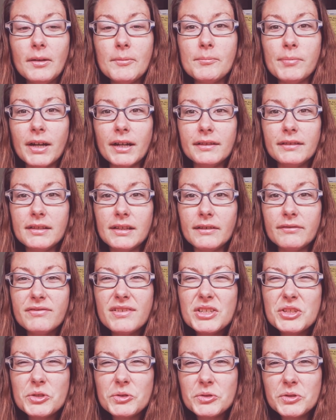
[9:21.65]
But the
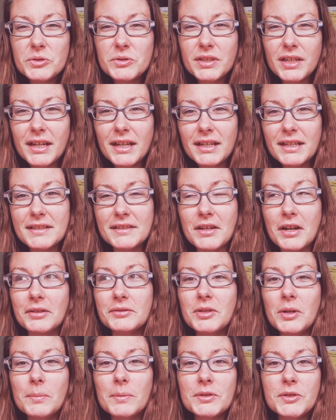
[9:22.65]
official due date is
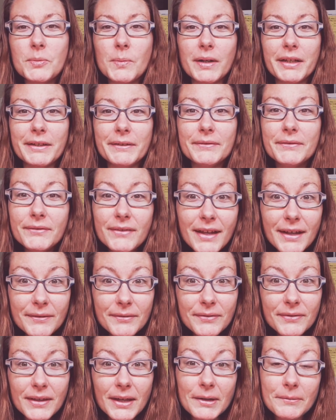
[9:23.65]
October
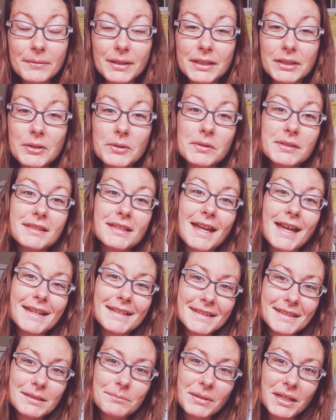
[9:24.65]
25th, and we know it's
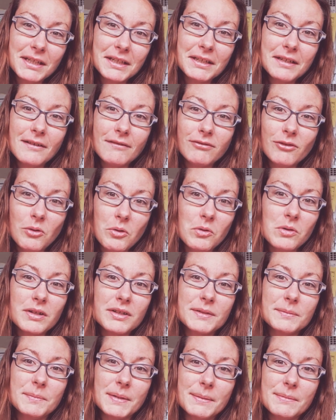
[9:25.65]
estimated, of
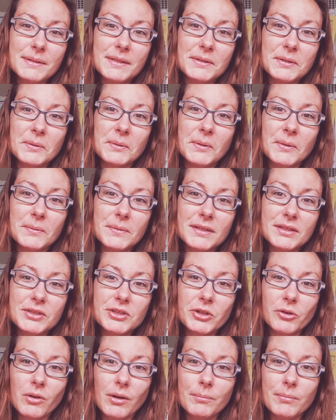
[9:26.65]
course. Babies don't always
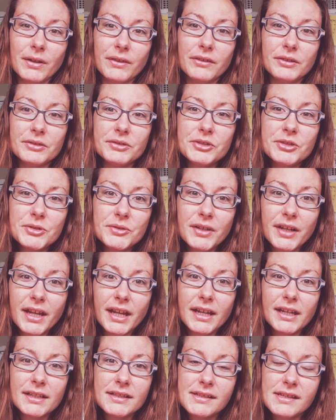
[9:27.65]
show up on their due
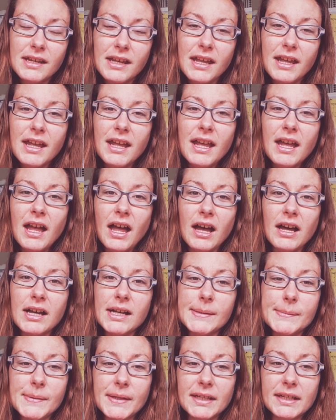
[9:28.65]
date.
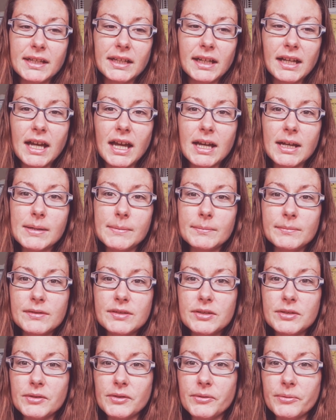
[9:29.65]
They can come
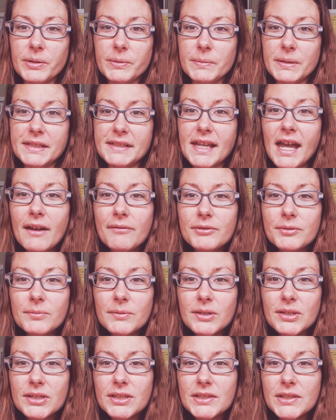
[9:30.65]
2 to 3 weeks
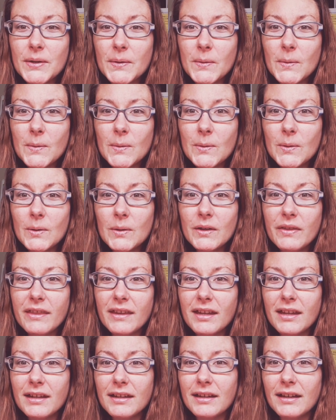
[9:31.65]
afterwards, or
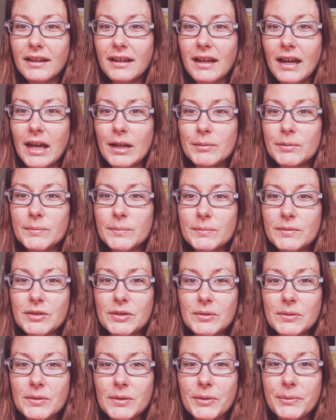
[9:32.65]
they can come
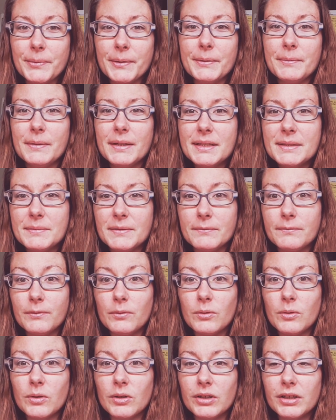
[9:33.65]
2 to 3 weeks
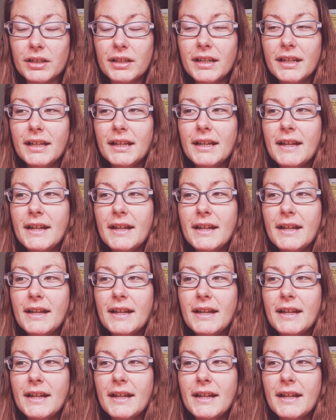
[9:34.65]
before.